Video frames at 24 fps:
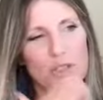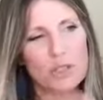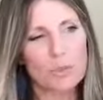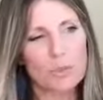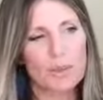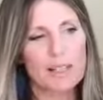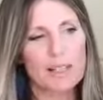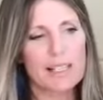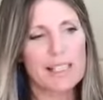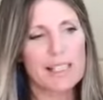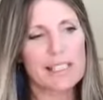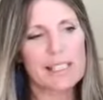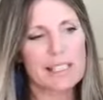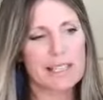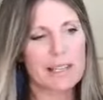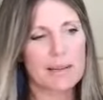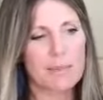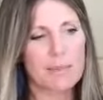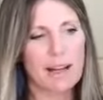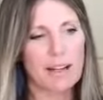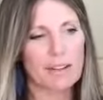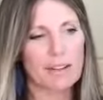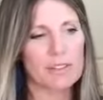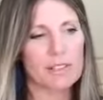to read these
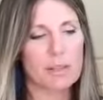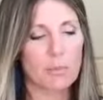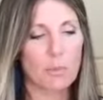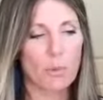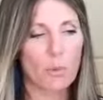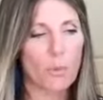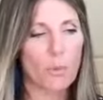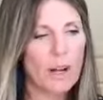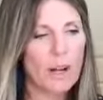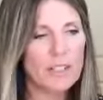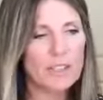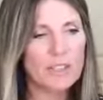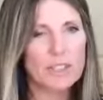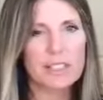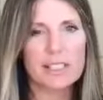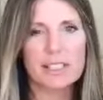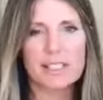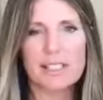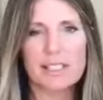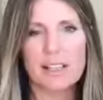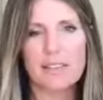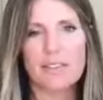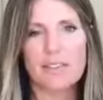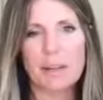emails, number one, just to
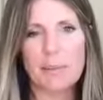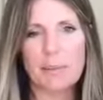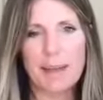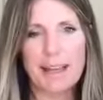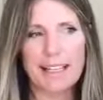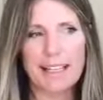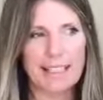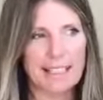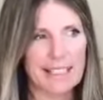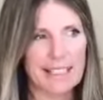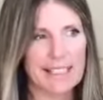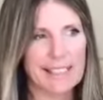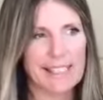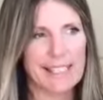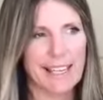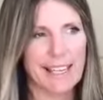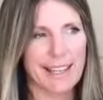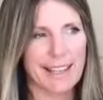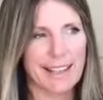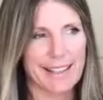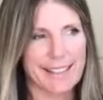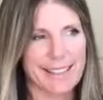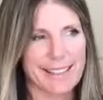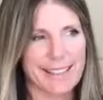see if they made any
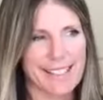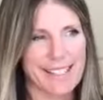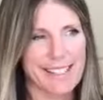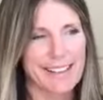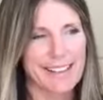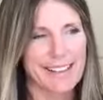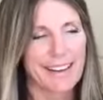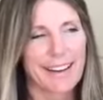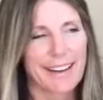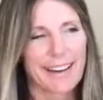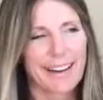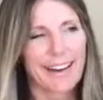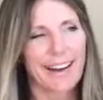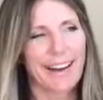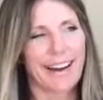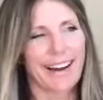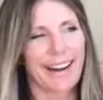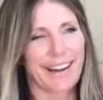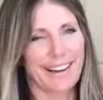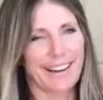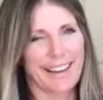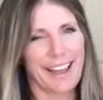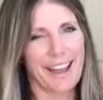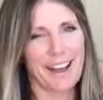sense,
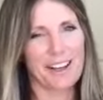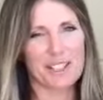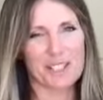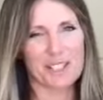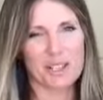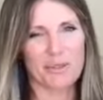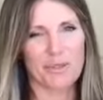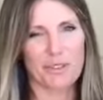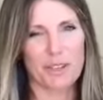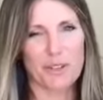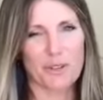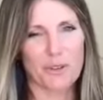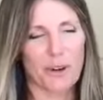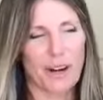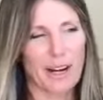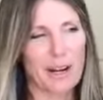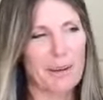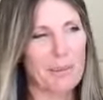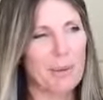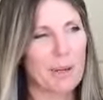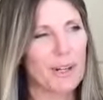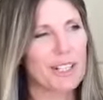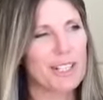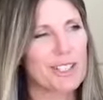catch a few
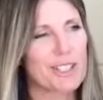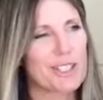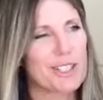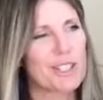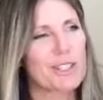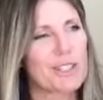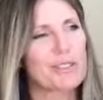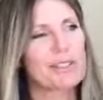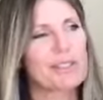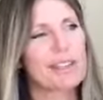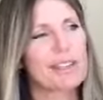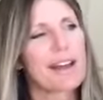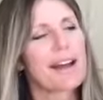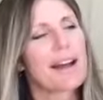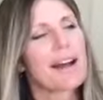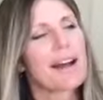grammar issues,